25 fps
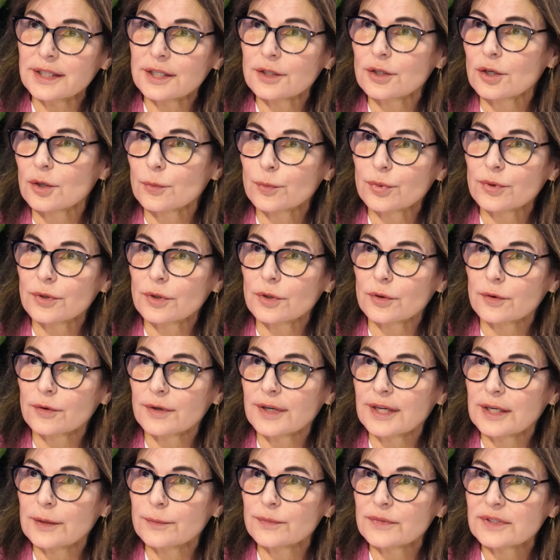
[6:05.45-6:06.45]
in our
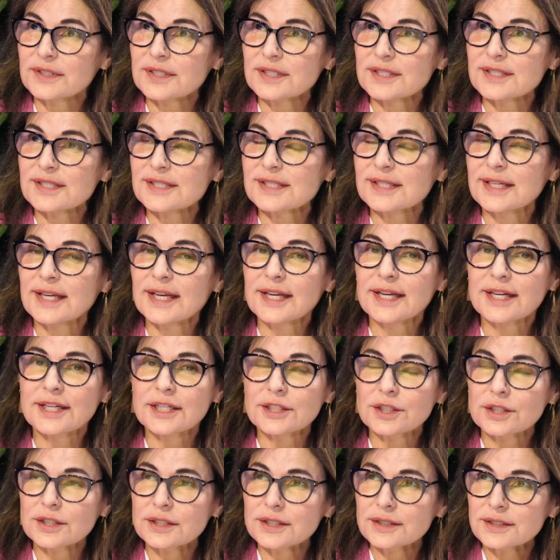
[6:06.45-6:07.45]
program to
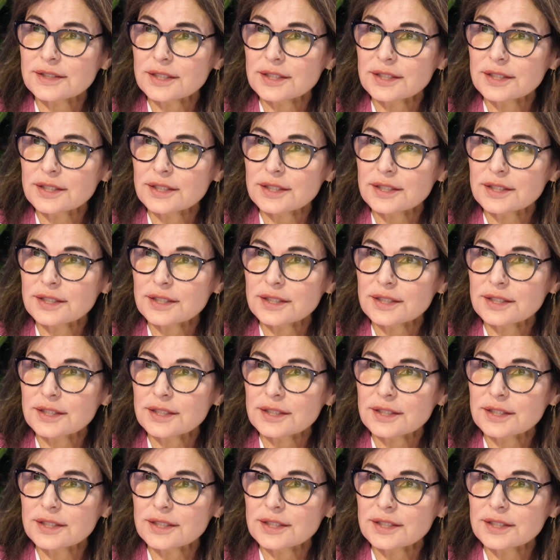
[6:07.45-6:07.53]
scan